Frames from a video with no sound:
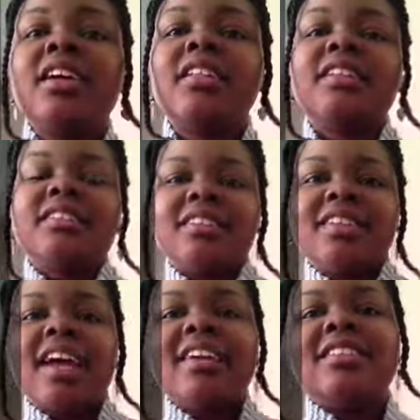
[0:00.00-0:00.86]
This is
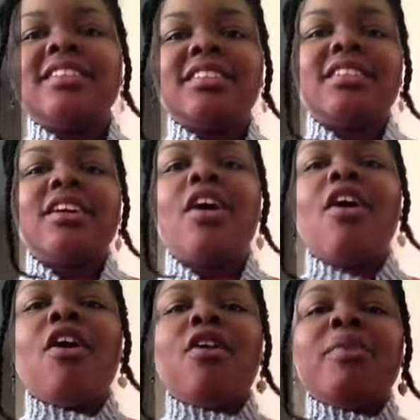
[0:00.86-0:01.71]
a nice
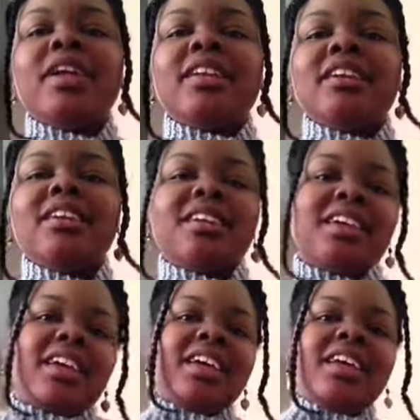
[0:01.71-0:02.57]
calming
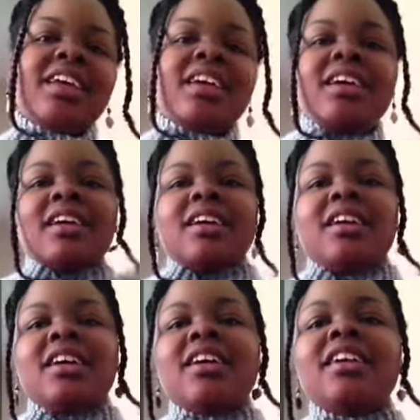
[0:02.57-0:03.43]

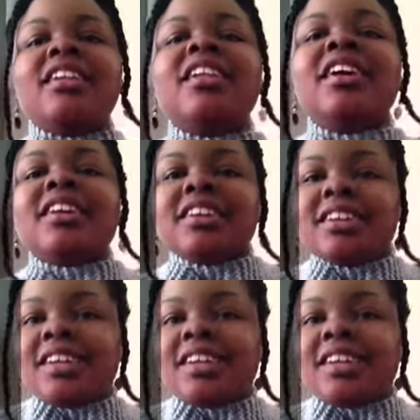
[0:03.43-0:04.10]
look.